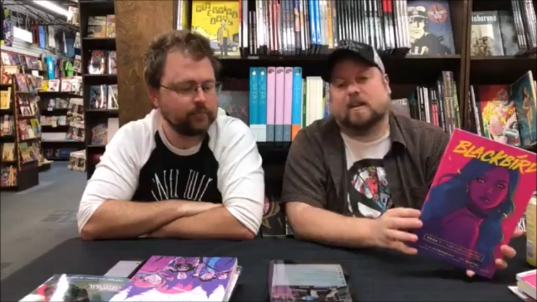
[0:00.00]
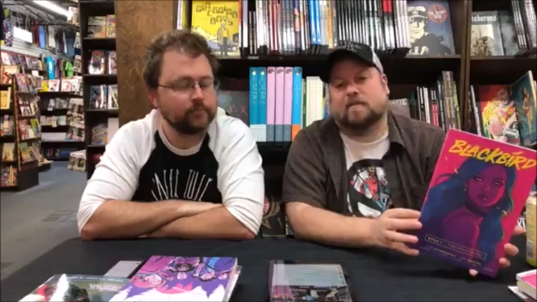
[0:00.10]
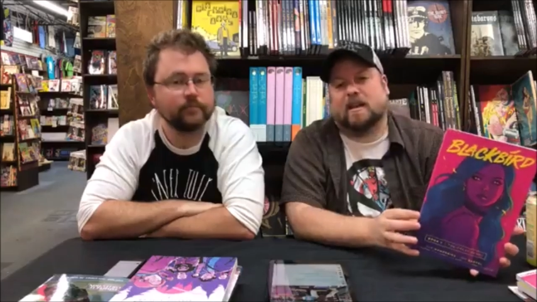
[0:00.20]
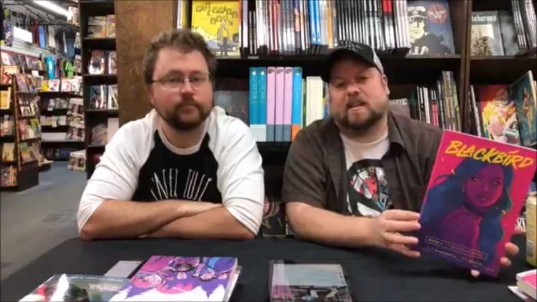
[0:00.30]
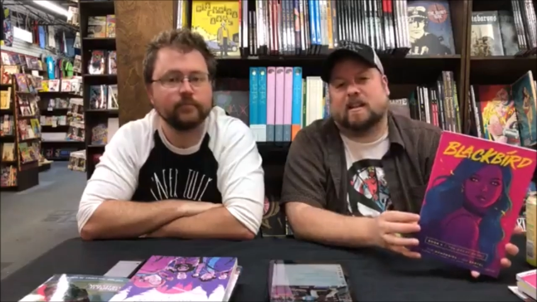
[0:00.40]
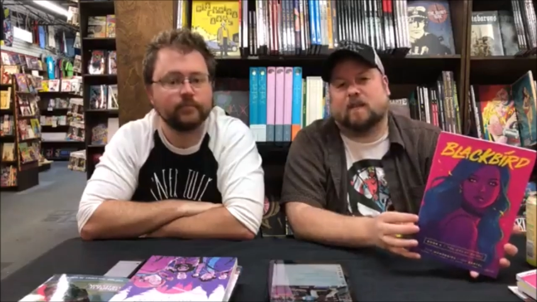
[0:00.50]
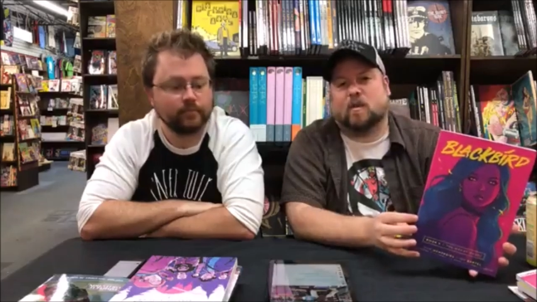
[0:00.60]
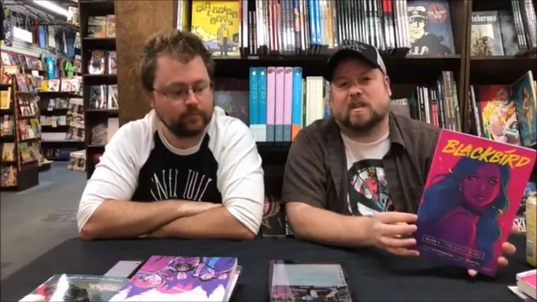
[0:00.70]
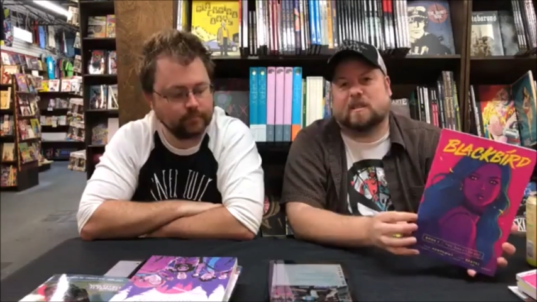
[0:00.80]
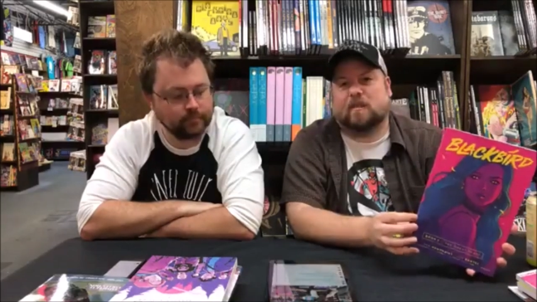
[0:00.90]
Speaker 1: recommend it
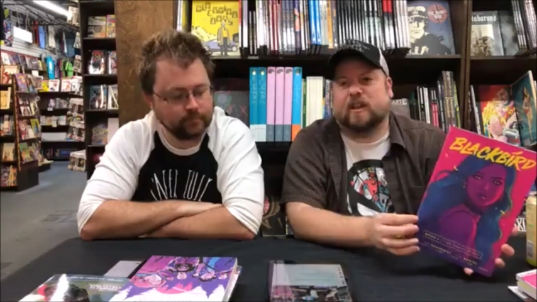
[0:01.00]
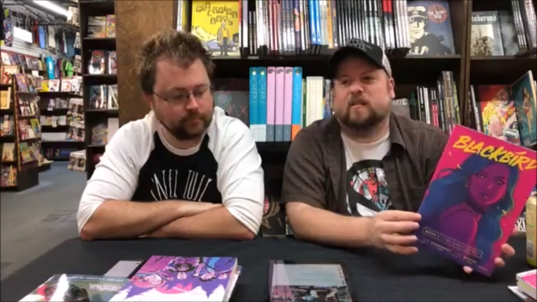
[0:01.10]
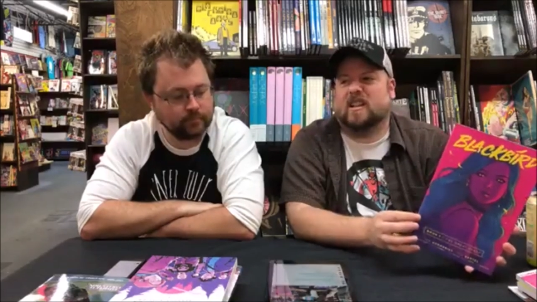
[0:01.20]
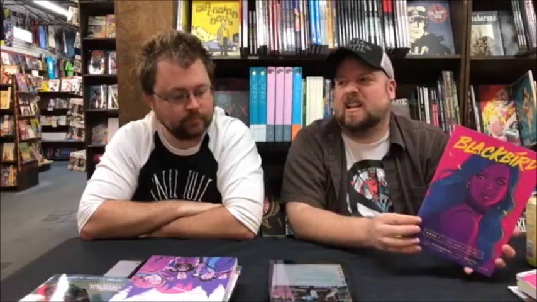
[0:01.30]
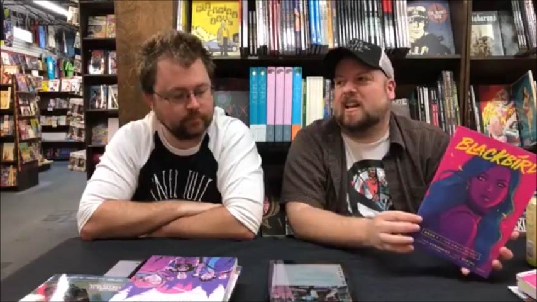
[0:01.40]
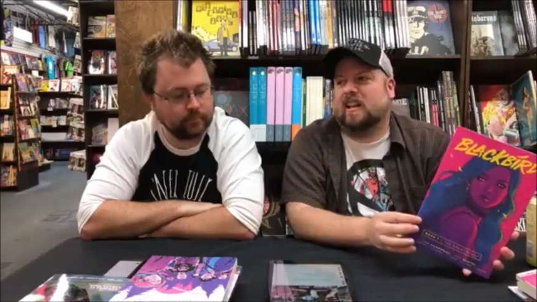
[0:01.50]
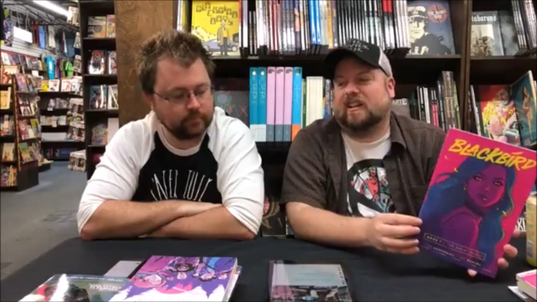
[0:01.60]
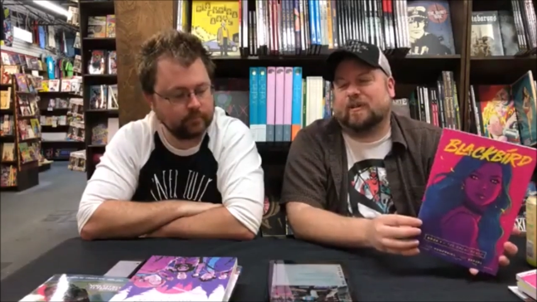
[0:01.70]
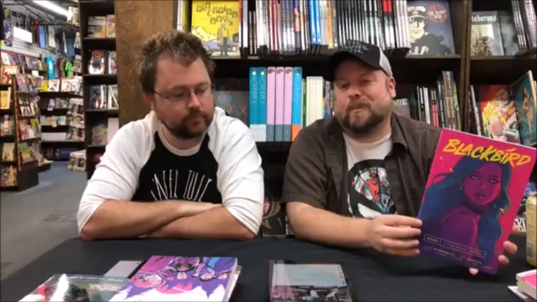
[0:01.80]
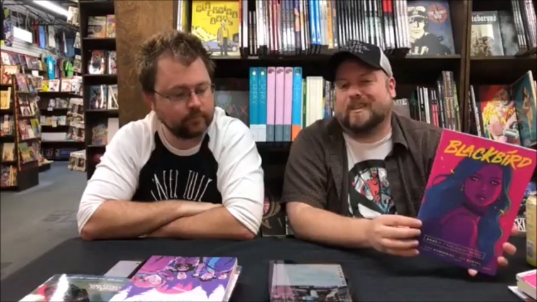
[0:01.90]
if you want something
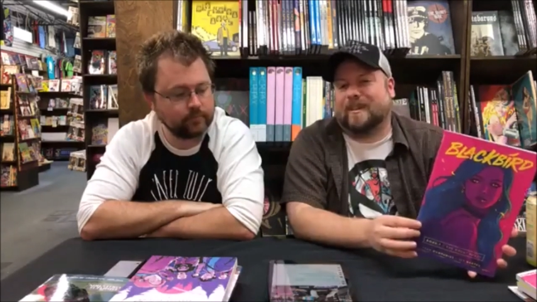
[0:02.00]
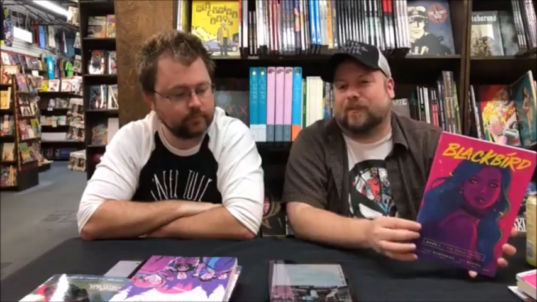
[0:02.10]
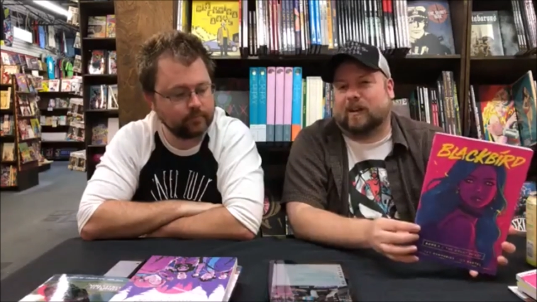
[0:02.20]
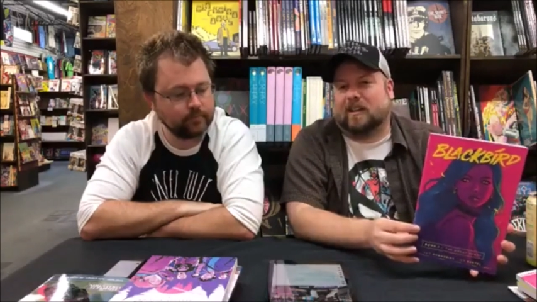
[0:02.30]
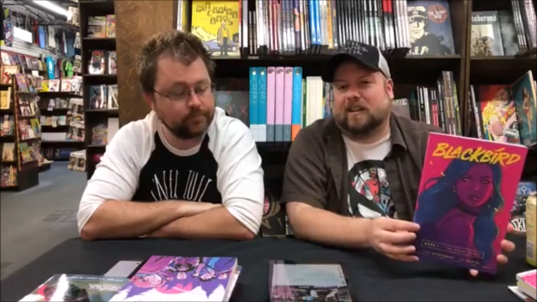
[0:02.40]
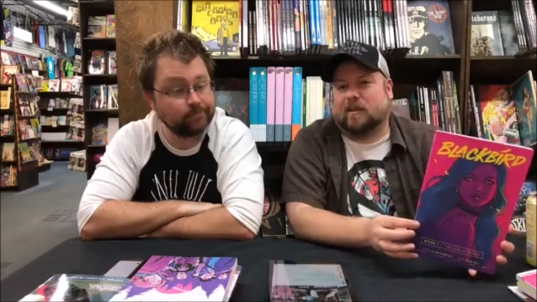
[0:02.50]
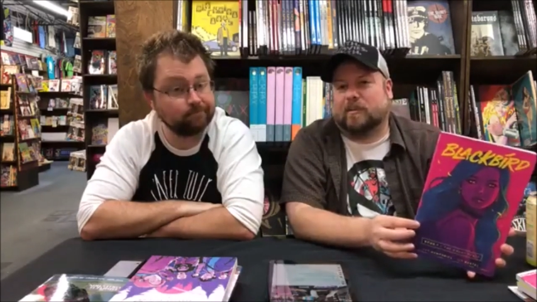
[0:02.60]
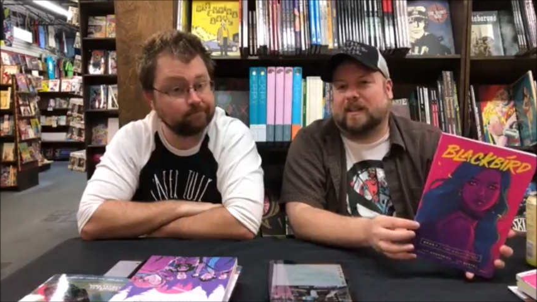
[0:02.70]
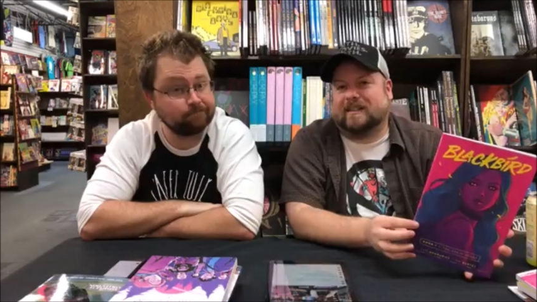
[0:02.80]
a little bit different, a little